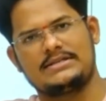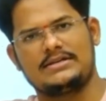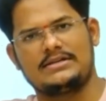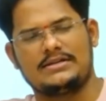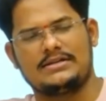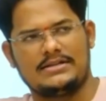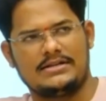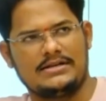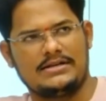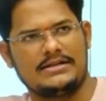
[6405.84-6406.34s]

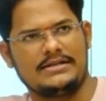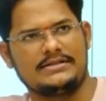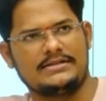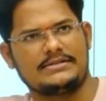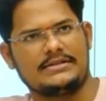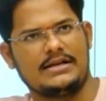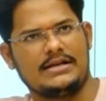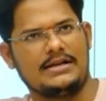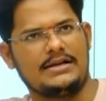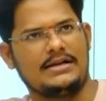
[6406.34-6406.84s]
that is,
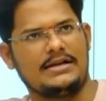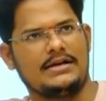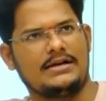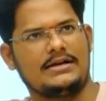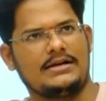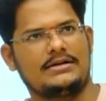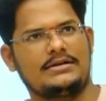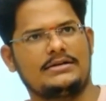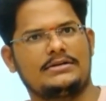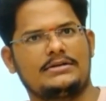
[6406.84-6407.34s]

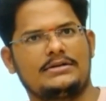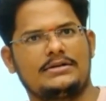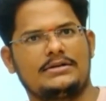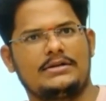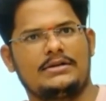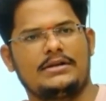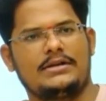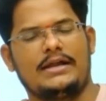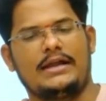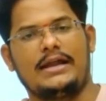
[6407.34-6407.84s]
and
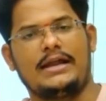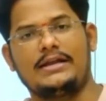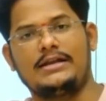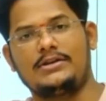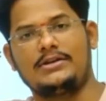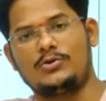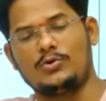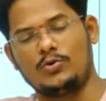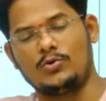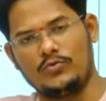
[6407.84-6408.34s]

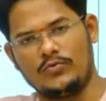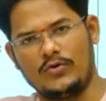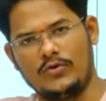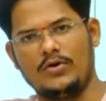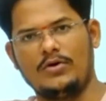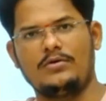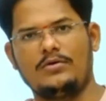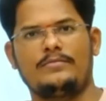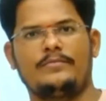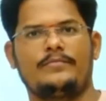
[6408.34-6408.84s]

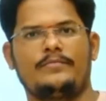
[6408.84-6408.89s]
N2O